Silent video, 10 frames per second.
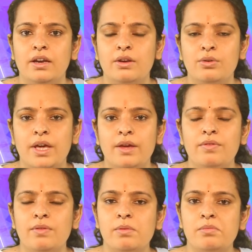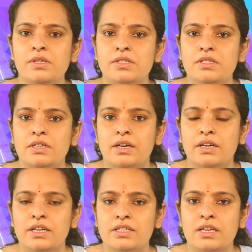Today we will be
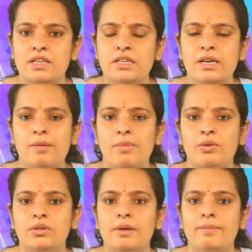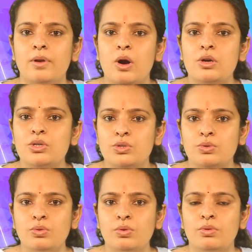discussing about the block
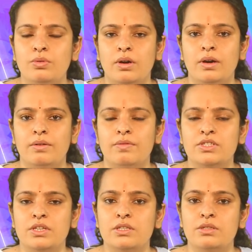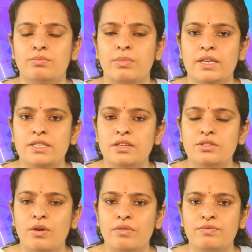2, which is
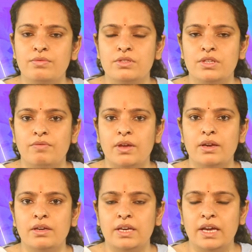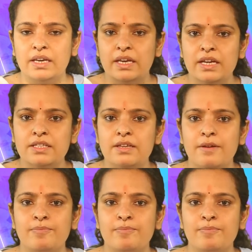Basics of Sewing Techniques,